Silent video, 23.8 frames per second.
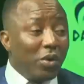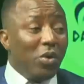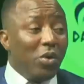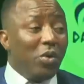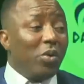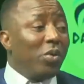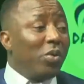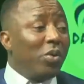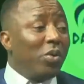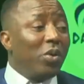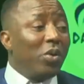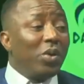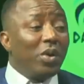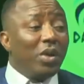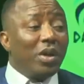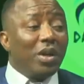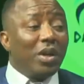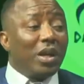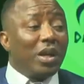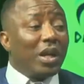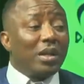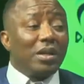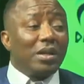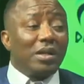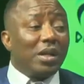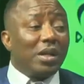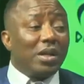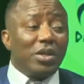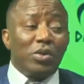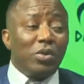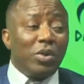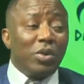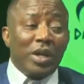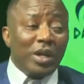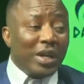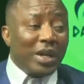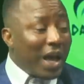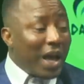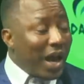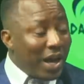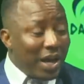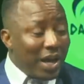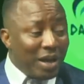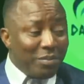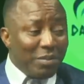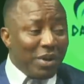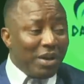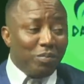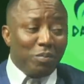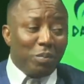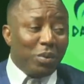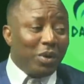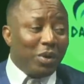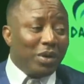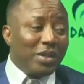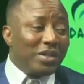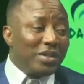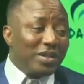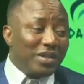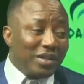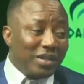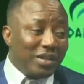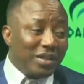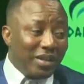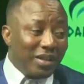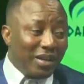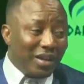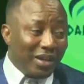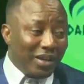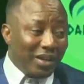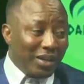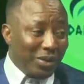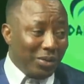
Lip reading: I know that there is no IMF policy